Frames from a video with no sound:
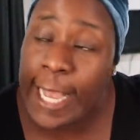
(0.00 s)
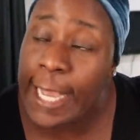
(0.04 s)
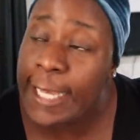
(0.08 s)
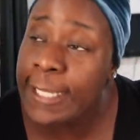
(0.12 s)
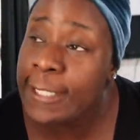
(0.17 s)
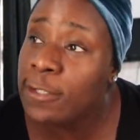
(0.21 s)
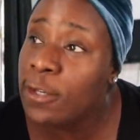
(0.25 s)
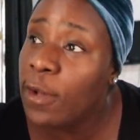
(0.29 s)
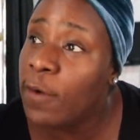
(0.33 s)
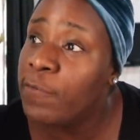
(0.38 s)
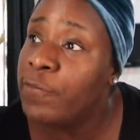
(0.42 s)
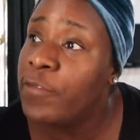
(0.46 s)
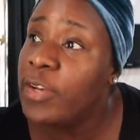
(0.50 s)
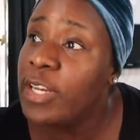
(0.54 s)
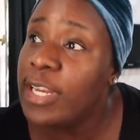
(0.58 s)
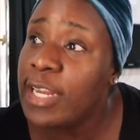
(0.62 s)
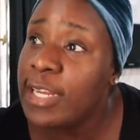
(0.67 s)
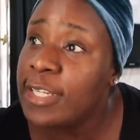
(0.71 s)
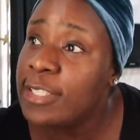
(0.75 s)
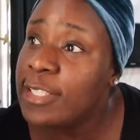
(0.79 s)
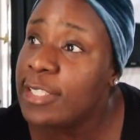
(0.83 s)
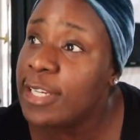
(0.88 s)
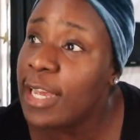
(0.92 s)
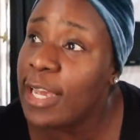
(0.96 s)
Is your
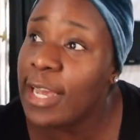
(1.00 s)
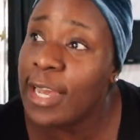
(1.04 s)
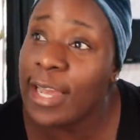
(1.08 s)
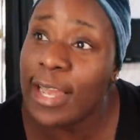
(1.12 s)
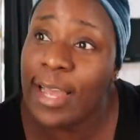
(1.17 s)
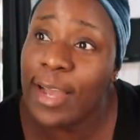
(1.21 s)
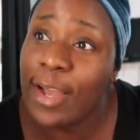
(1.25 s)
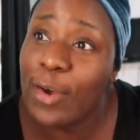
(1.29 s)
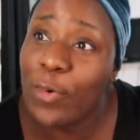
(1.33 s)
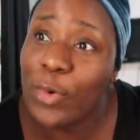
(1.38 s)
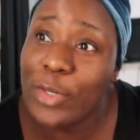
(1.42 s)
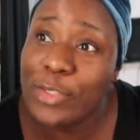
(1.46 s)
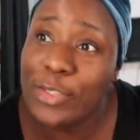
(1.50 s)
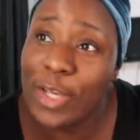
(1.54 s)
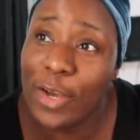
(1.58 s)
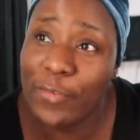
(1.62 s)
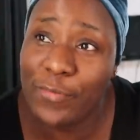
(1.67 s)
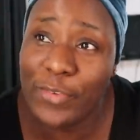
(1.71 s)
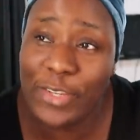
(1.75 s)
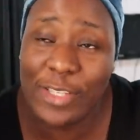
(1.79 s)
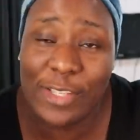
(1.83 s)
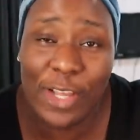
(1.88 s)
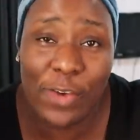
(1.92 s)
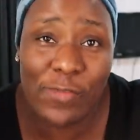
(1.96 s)
village
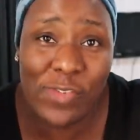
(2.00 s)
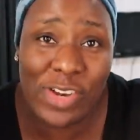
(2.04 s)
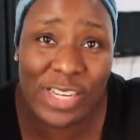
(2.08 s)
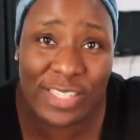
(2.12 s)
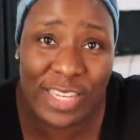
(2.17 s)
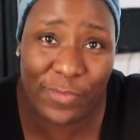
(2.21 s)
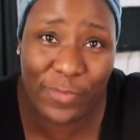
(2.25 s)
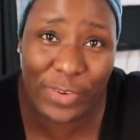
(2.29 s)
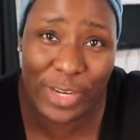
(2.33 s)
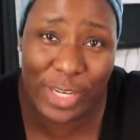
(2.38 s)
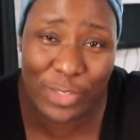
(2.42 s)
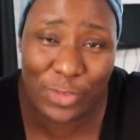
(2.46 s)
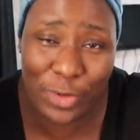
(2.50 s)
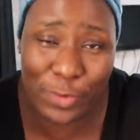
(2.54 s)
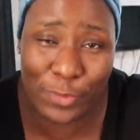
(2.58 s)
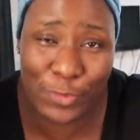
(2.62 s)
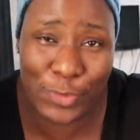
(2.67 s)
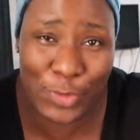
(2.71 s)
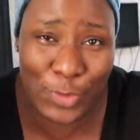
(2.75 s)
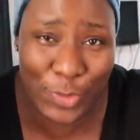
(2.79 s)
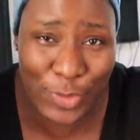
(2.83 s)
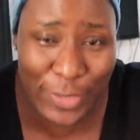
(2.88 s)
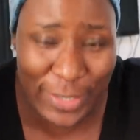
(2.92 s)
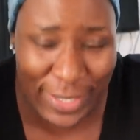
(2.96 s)
the village
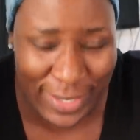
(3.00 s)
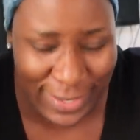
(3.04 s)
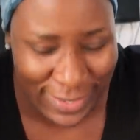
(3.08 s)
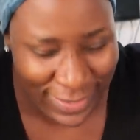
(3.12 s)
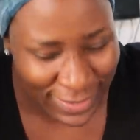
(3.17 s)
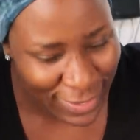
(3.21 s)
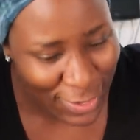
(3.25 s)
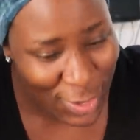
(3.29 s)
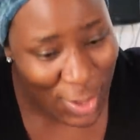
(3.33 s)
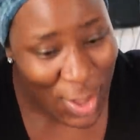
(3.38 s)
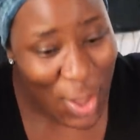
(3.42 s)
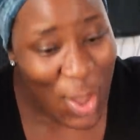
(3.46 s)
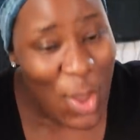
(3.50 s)
of children?